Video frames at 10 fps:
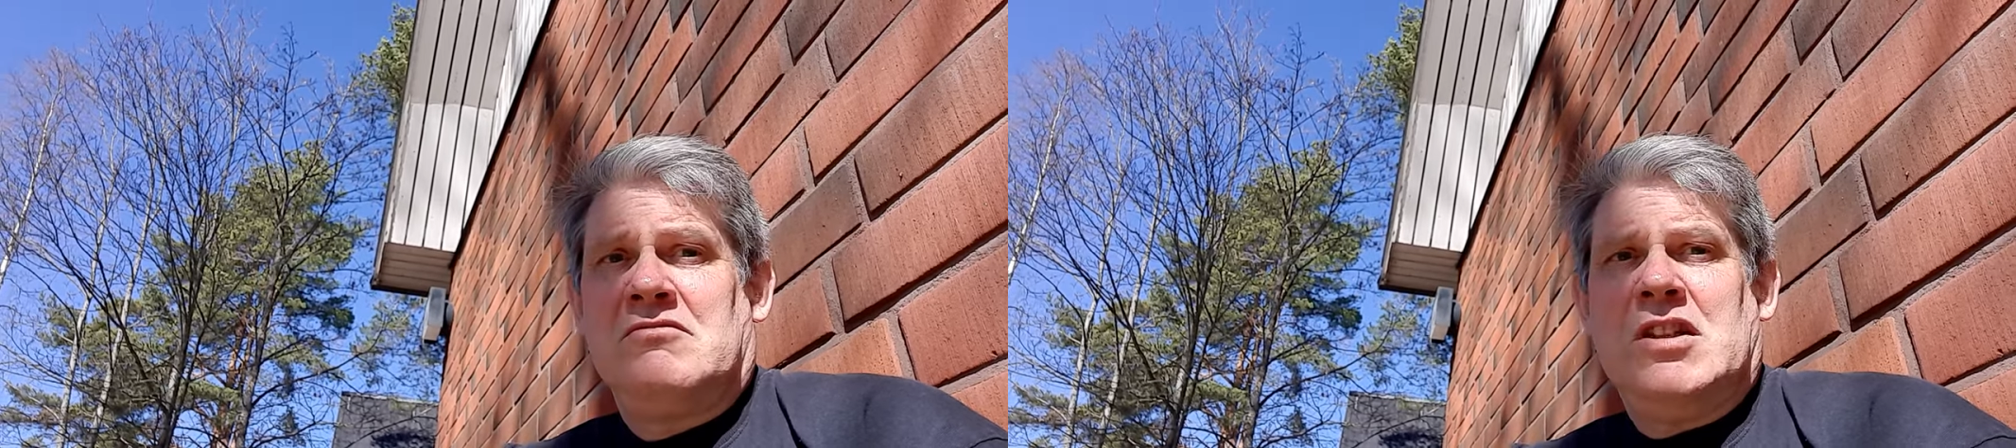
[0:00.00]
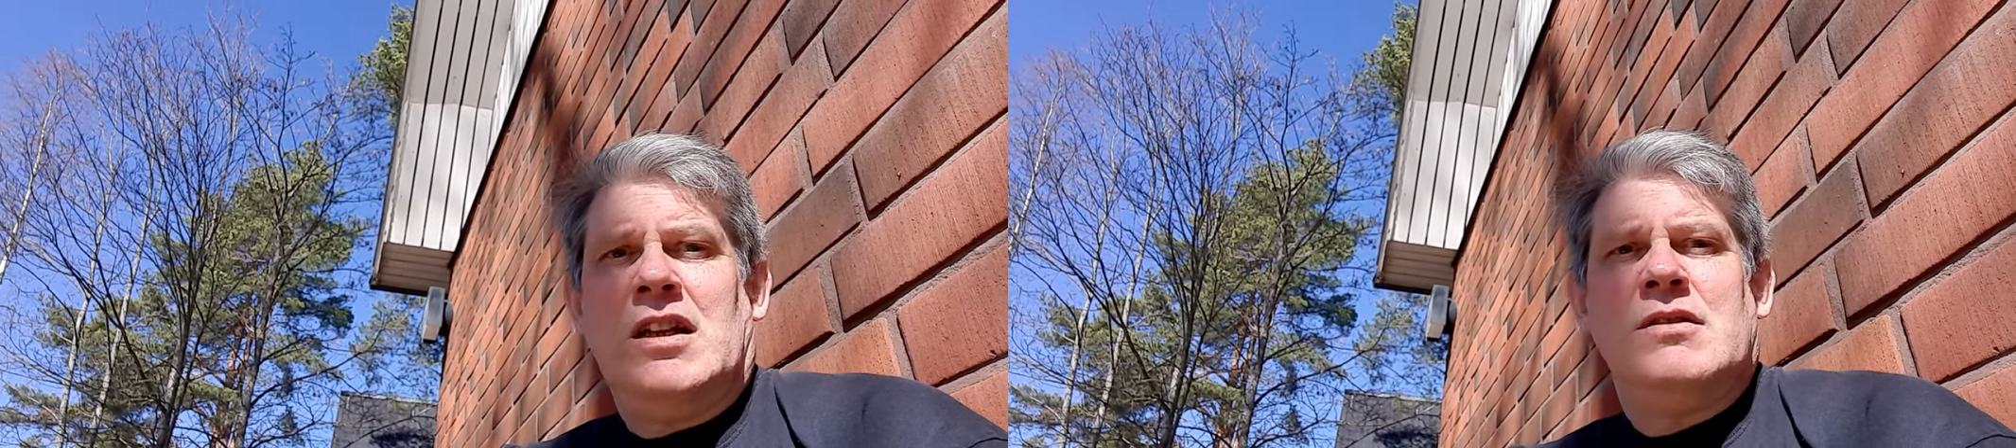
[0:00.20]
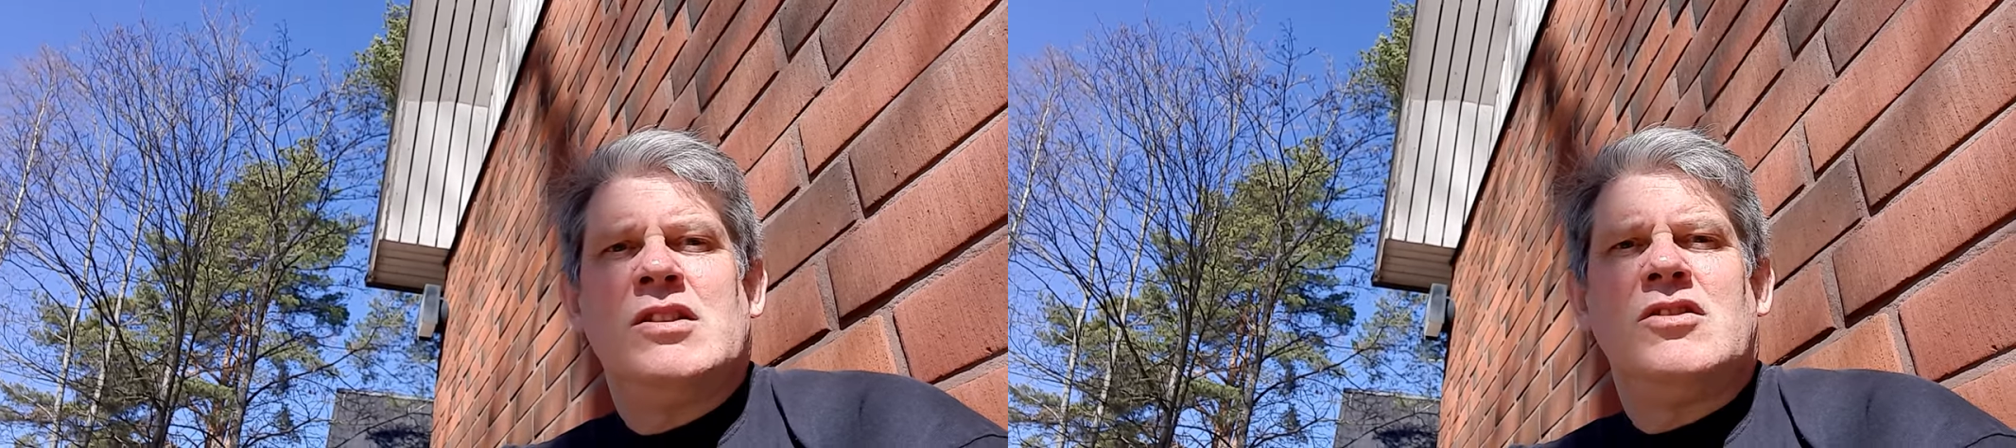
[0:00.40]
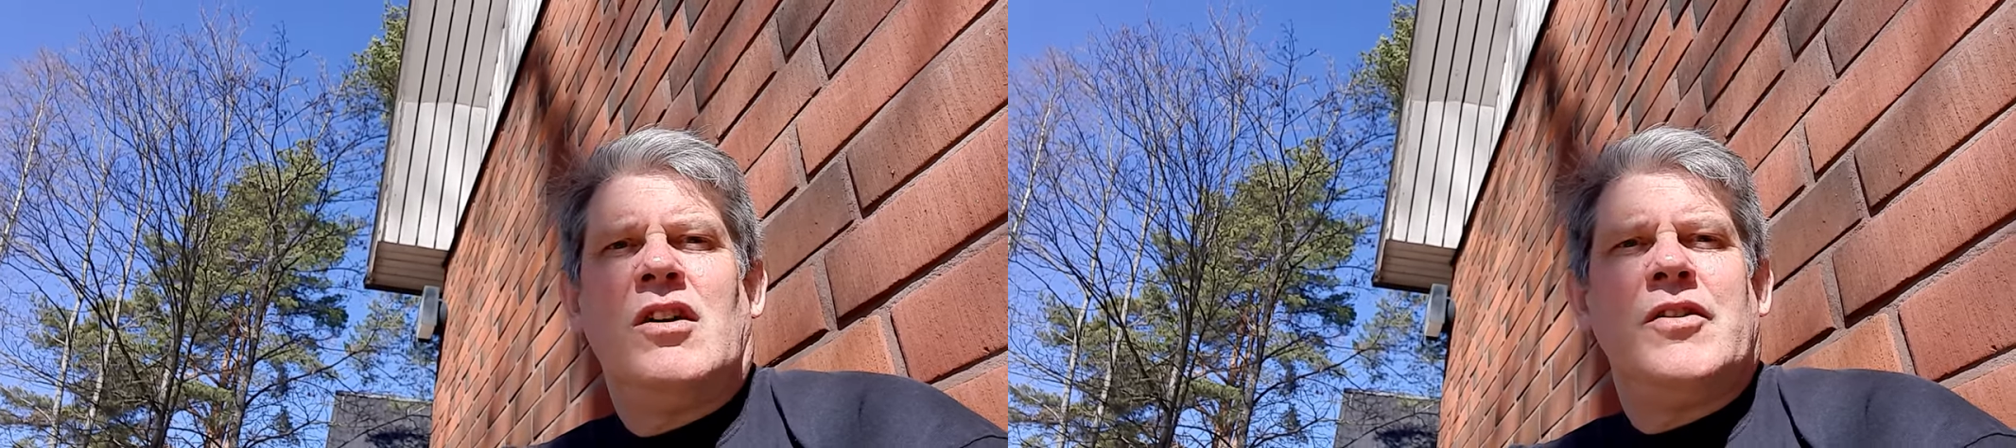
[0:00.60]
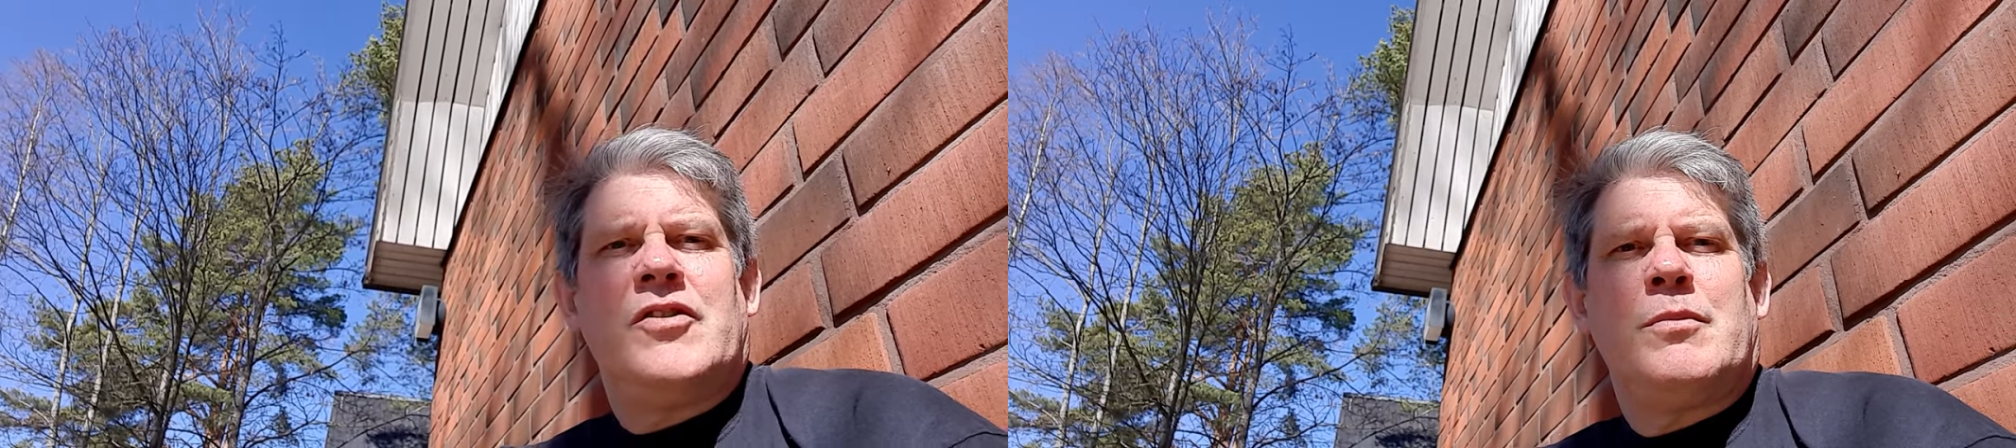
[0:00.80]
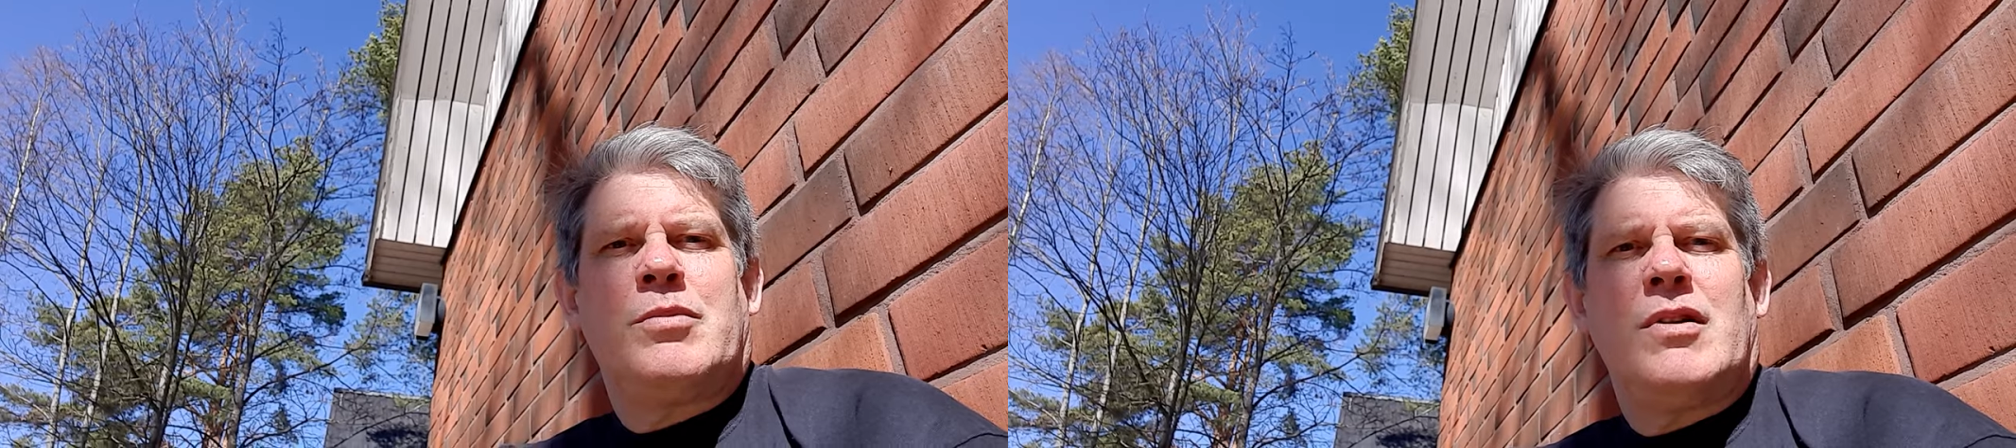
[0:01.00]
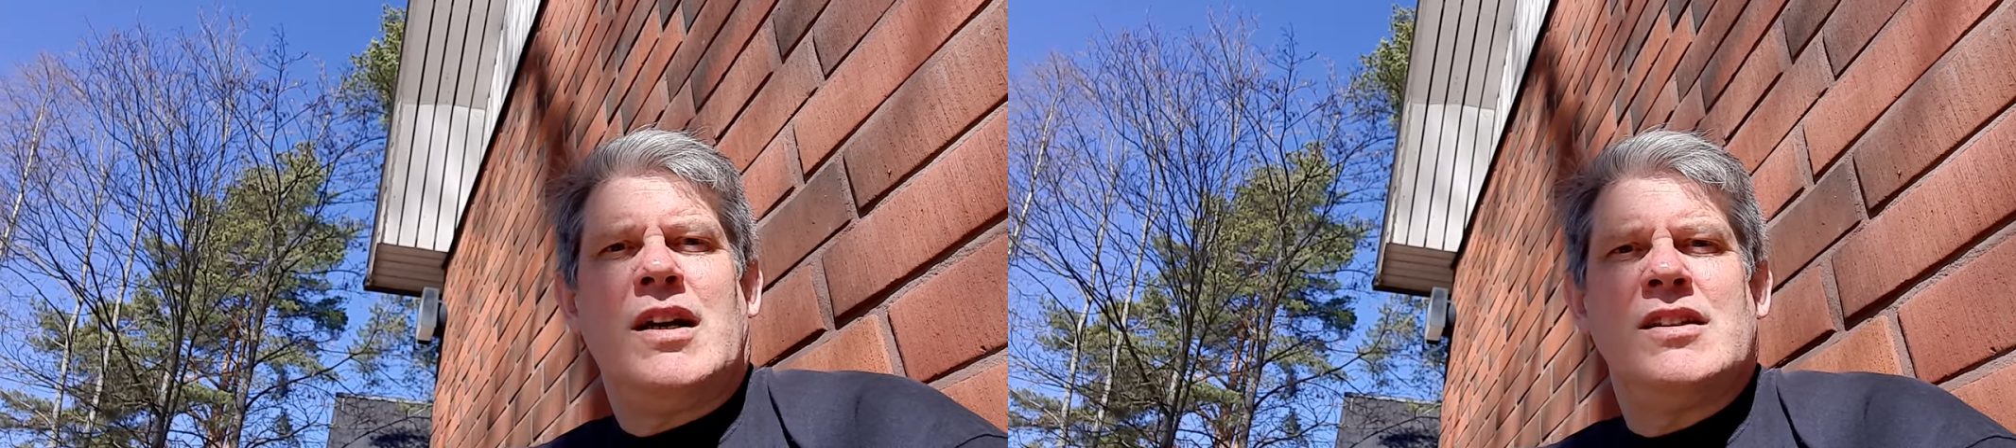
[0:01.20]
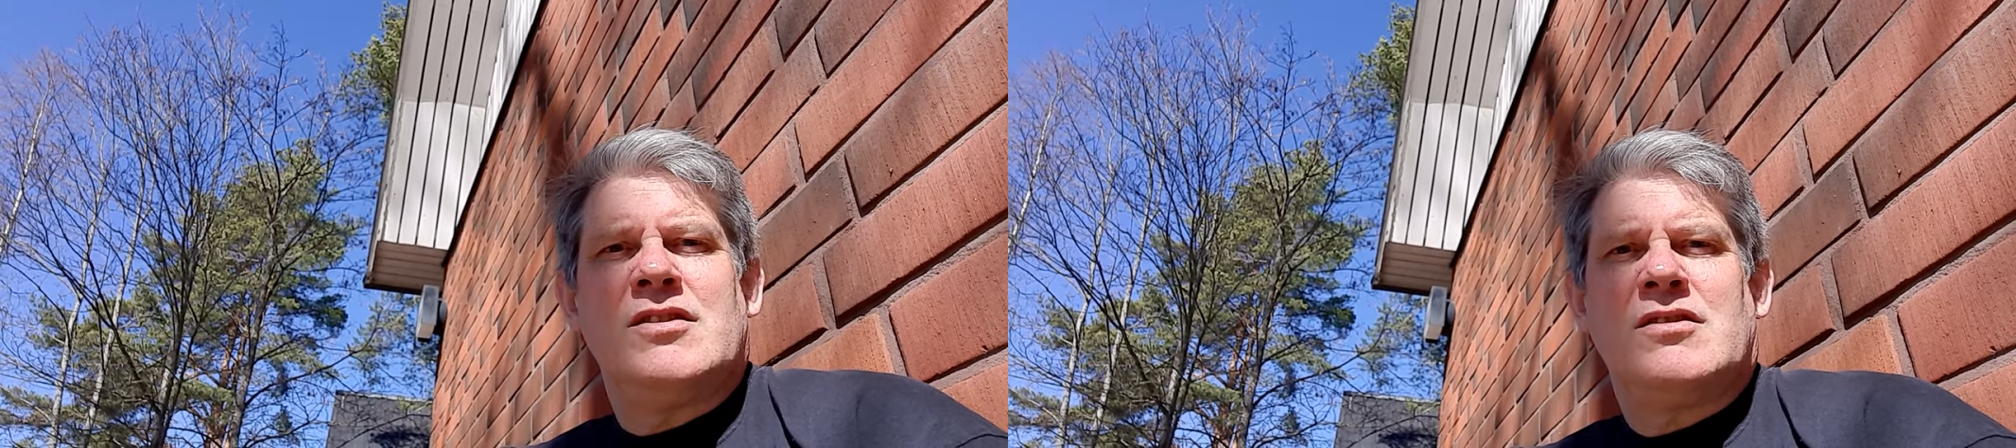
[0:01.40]
You know, it's not a
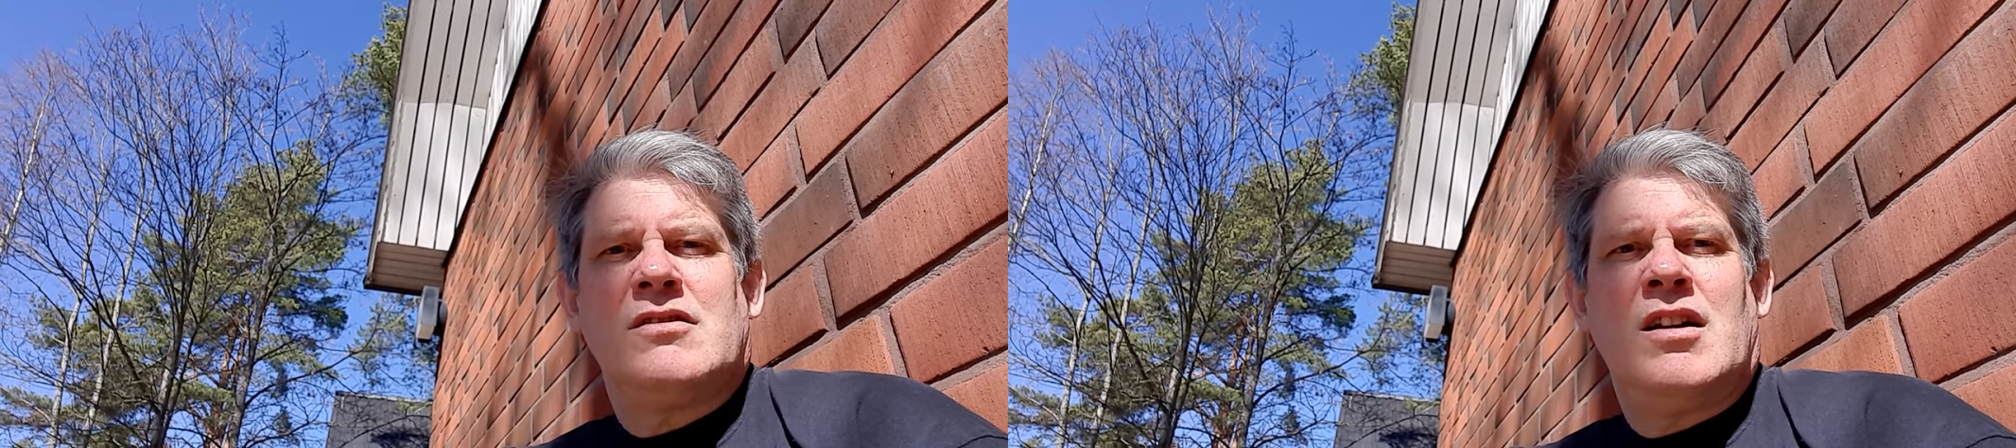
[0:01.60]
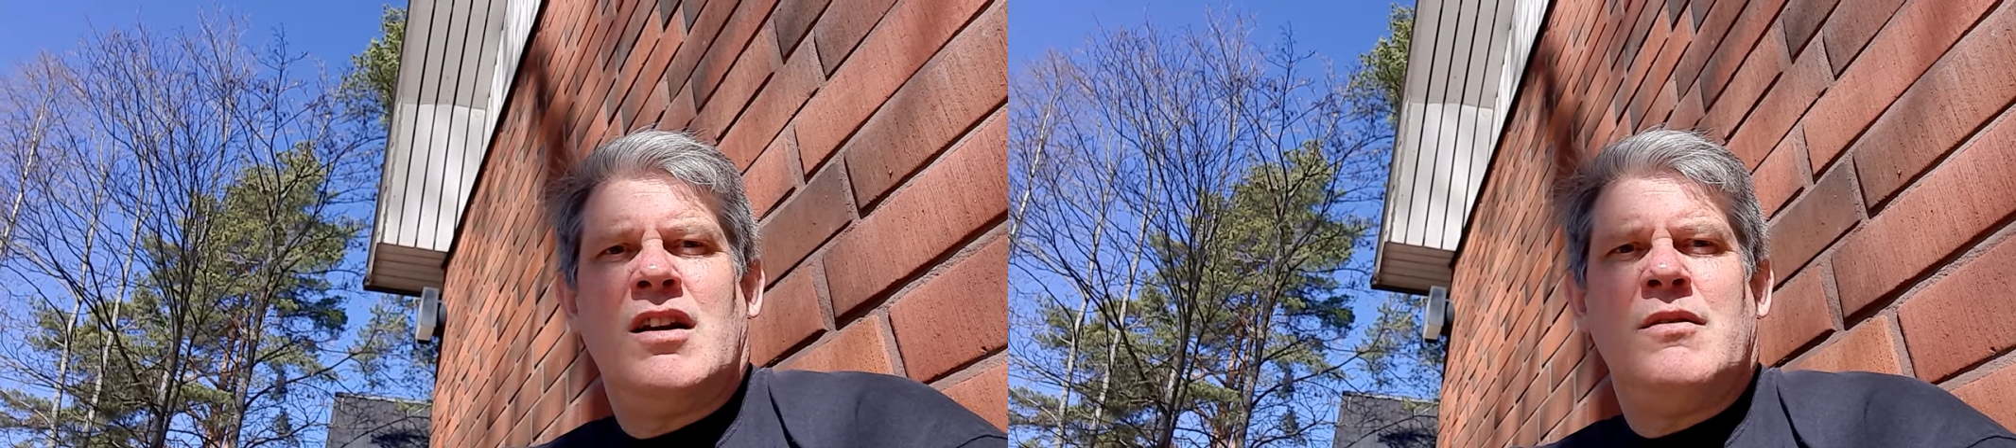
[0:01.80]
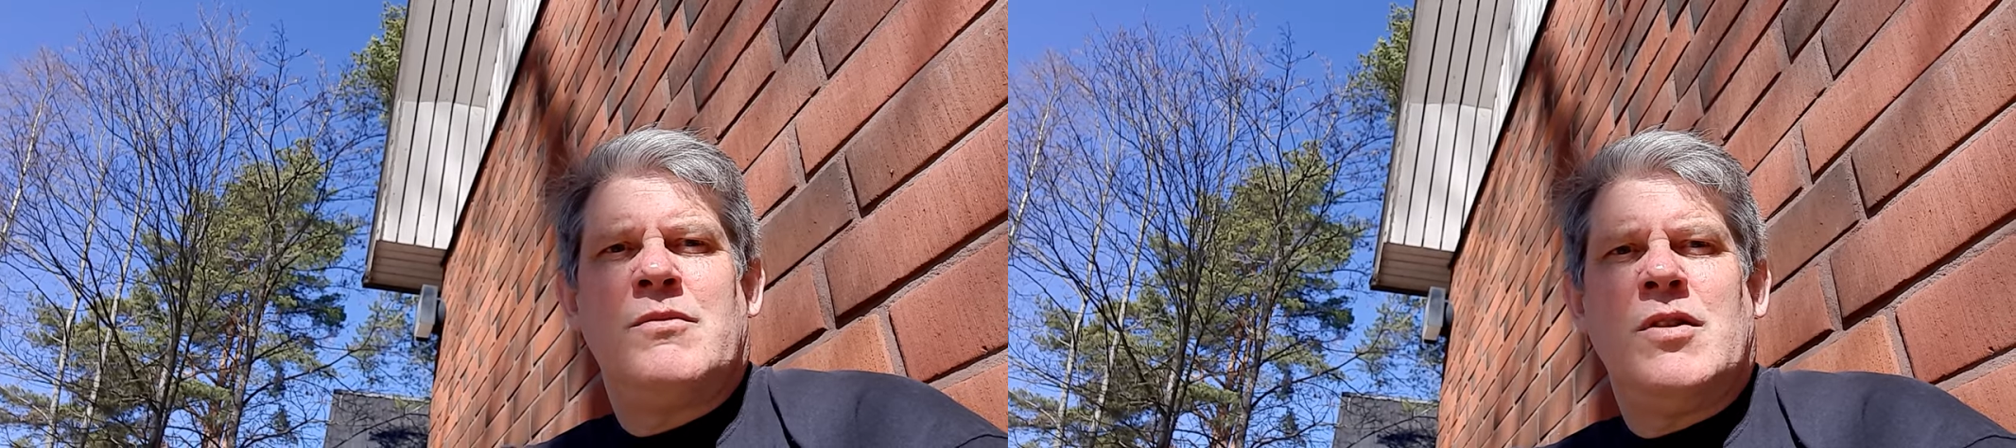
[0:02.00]
surprise um,